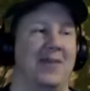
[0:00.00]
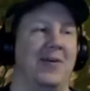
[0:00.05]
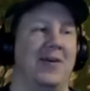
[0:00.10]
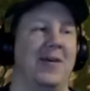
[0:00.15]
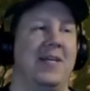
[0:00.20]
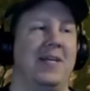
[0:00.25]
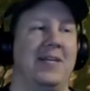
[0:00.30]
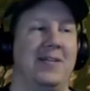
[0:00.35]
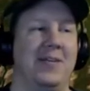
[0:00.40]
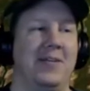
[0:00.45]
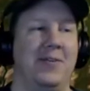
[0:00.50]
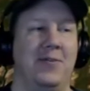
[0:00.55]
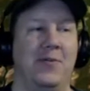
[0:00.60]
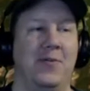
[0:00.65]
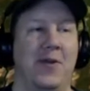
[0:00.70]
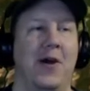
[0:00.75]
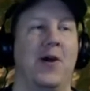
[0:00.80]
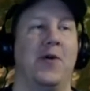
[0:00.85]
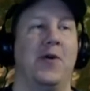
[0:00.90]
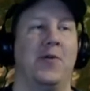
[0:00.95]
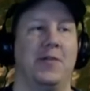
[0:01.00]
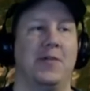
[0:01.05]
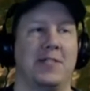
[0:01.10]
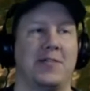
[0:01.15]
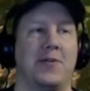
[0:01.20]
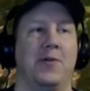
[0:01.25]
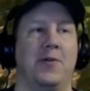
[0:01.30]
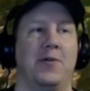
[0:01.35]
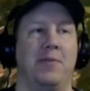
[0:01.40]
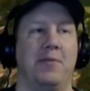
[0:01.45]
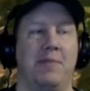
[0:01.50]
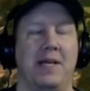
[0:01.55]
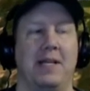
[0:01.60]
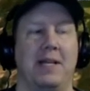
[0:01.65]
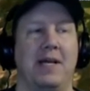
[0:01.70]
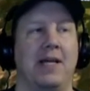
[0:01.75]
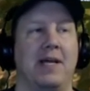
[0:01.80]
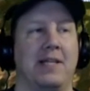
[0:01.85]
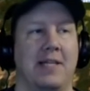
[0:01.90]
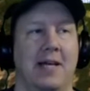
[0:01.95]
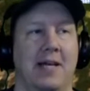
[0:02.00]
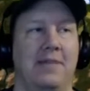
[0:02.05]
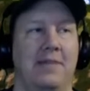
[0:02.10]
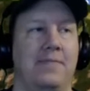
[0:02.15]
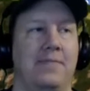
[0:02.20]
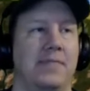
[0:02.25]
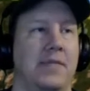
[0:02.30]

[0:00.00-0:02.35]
way. You know it's going to be like that.